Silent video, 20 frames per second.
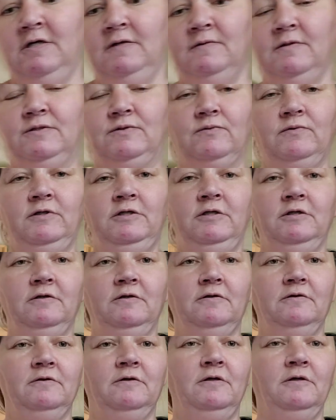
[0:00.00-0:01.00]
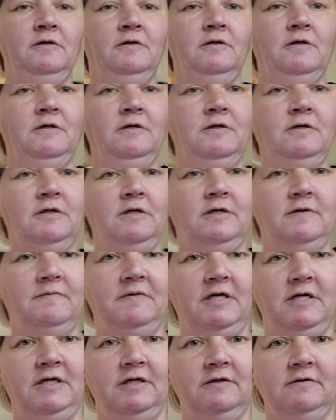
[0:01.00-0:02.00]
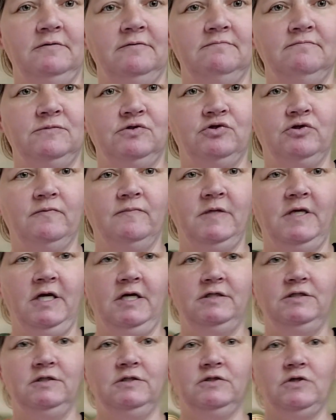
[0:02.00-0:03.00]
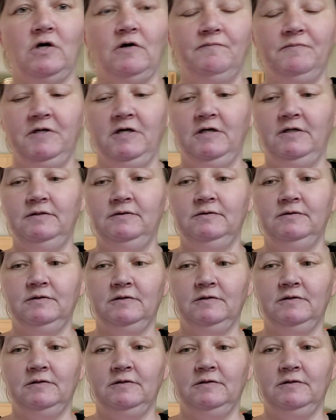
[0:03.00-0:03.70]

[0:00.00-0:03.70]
This one here, I've got to trim the edges off yet.